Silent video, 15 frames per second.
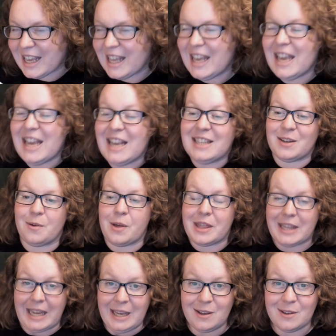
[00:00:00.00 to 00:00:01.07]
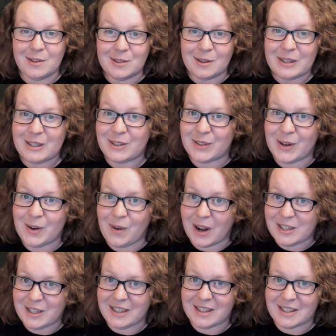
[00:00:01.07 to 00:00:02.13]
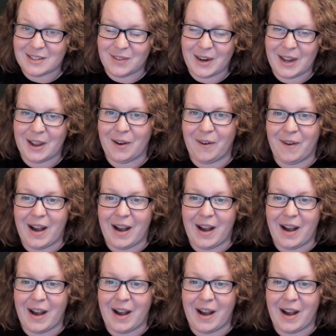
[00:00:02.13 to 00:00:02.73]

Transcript: So thank you so much for watching this video.